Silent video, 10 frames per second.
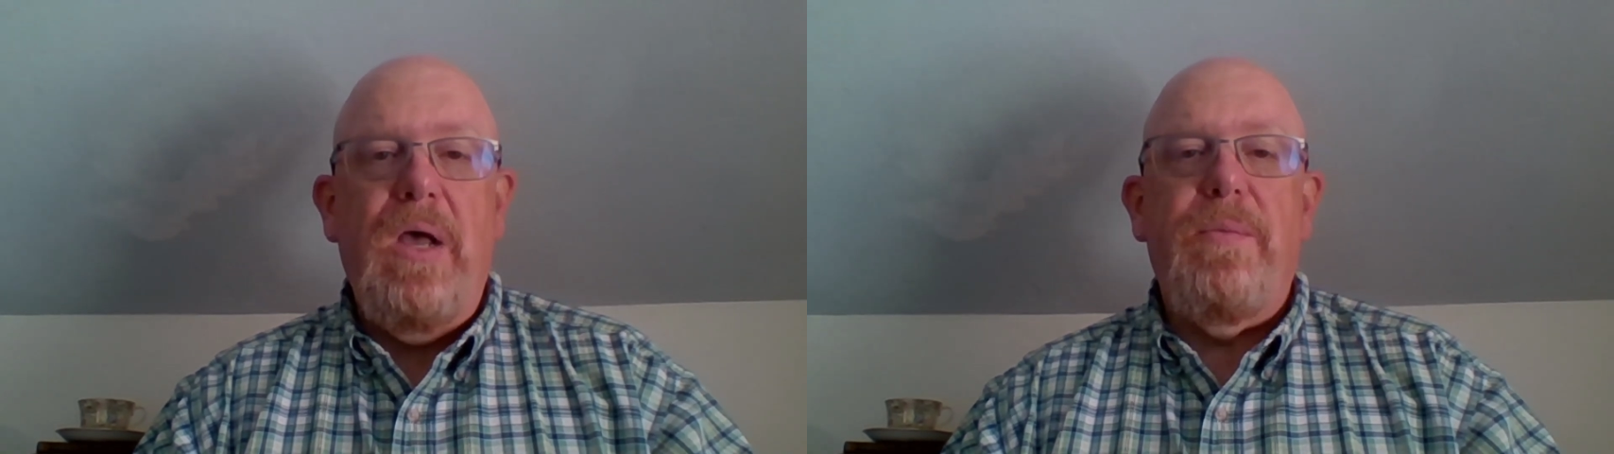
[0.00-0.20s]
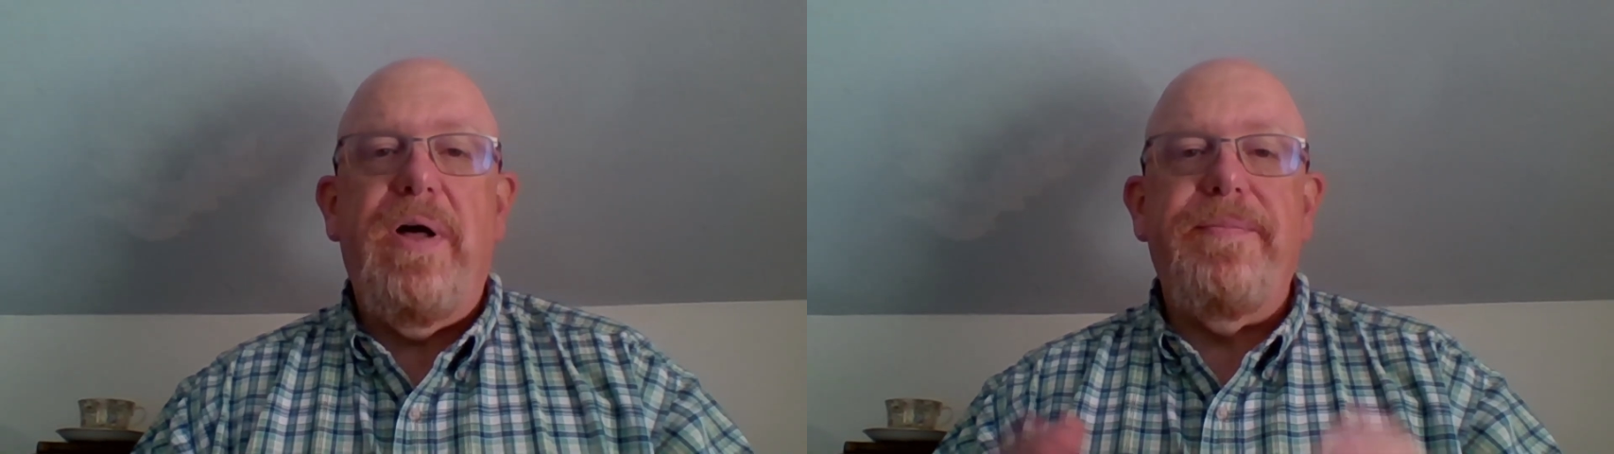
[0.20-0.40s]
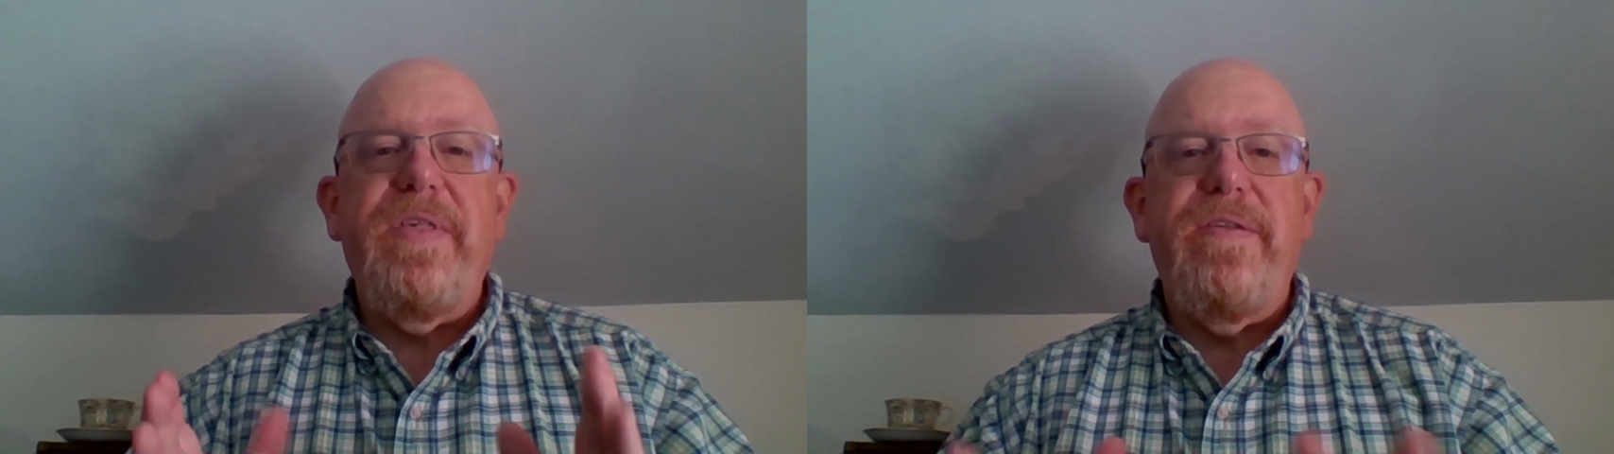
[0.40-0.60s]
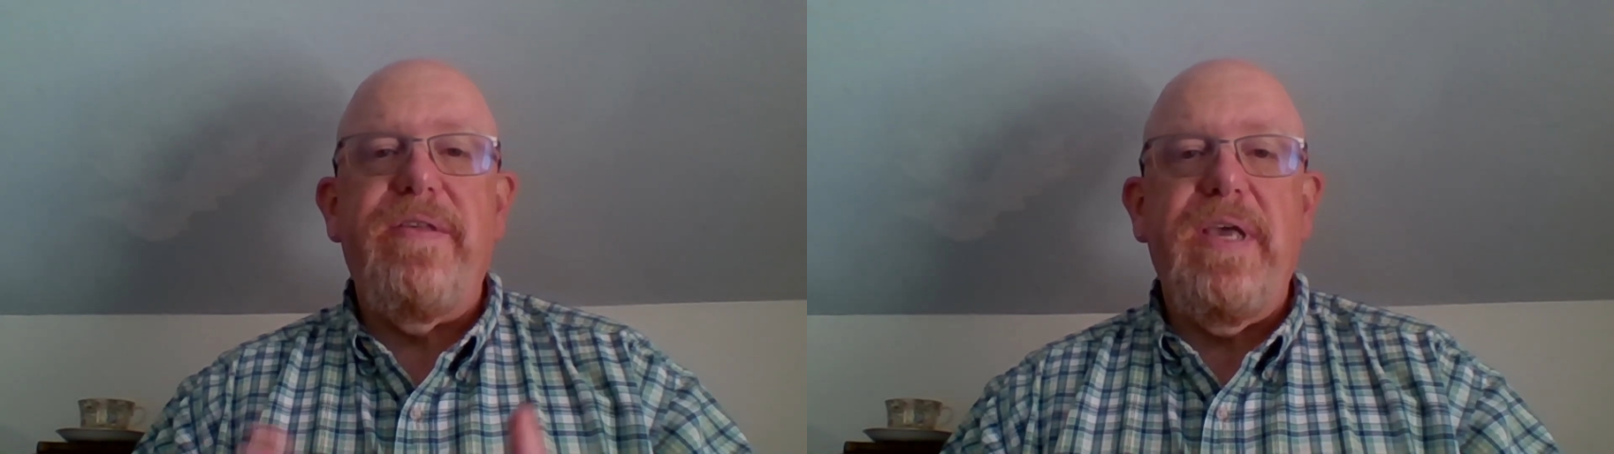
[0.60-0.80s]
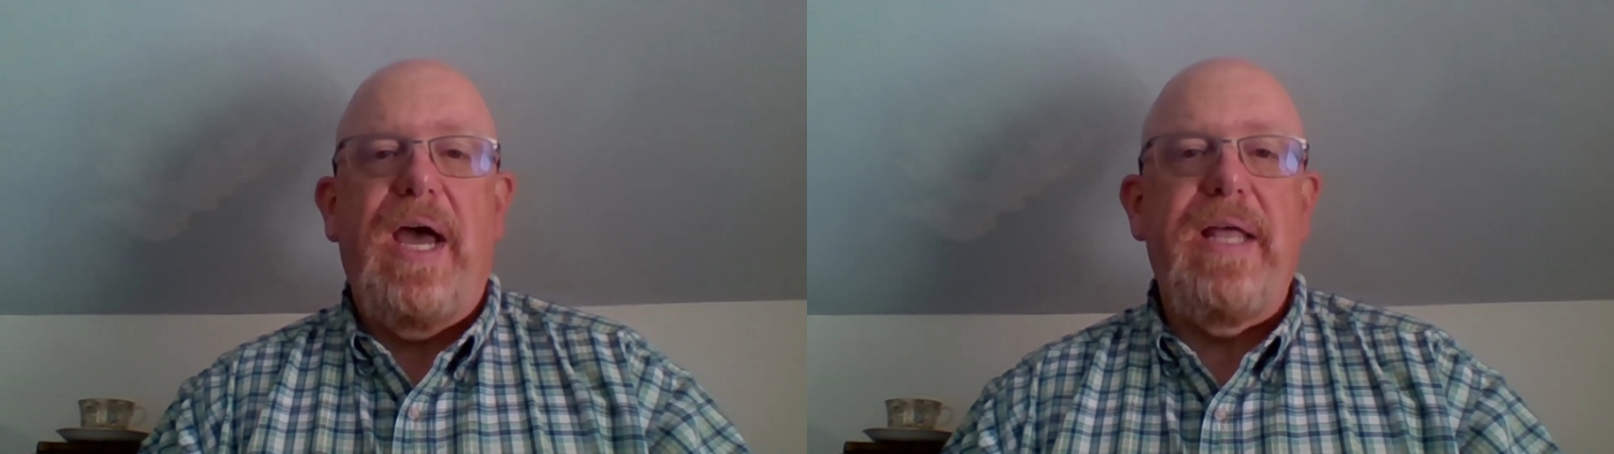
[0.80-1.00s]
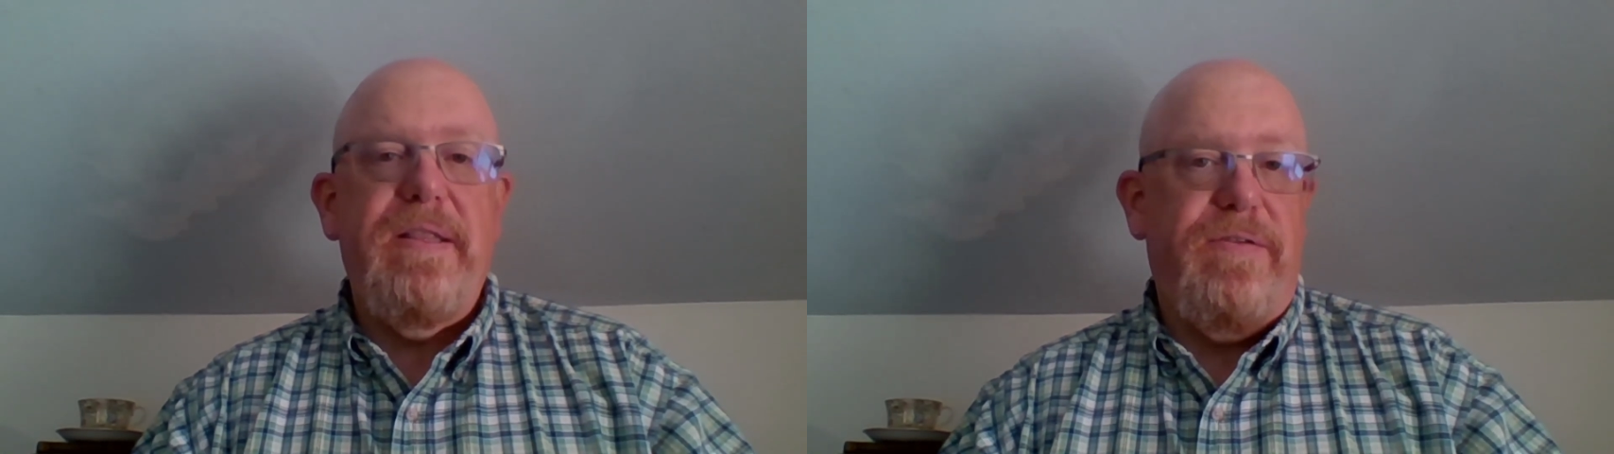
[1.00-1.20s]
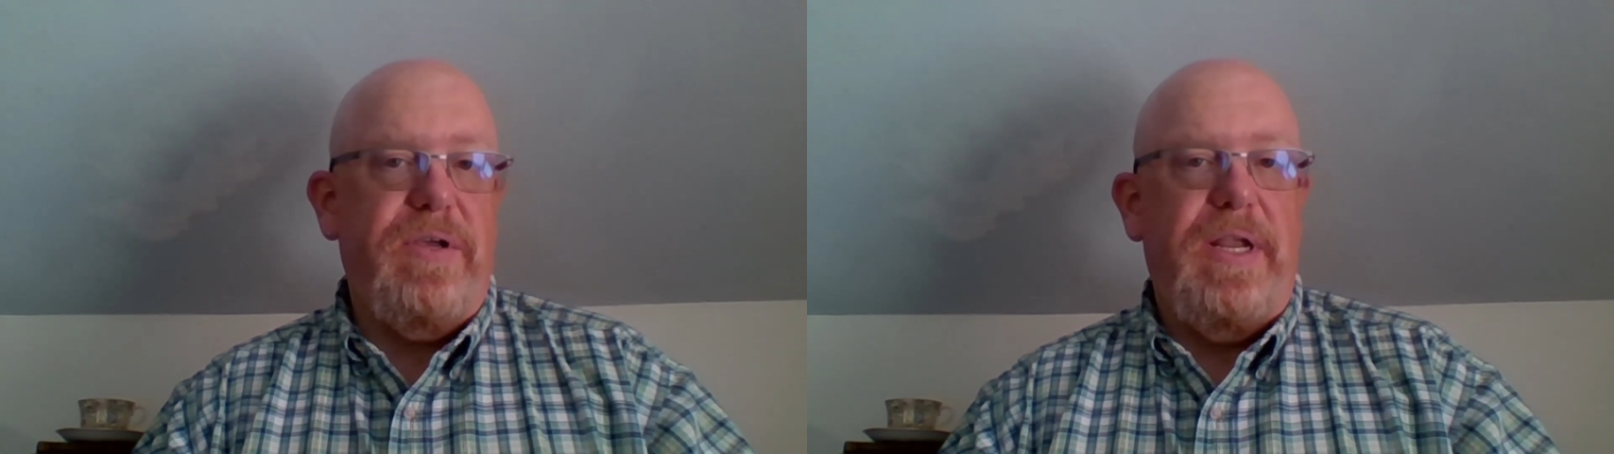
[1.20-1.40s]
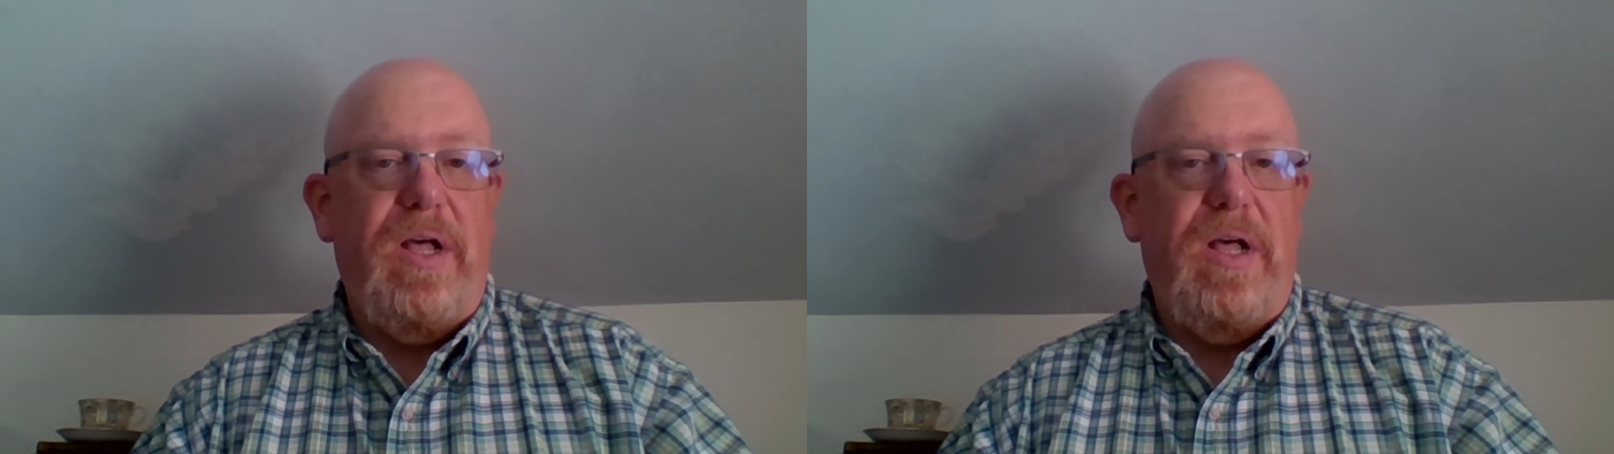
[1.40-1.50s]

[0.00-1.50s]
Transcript: Well, this is a guide that's going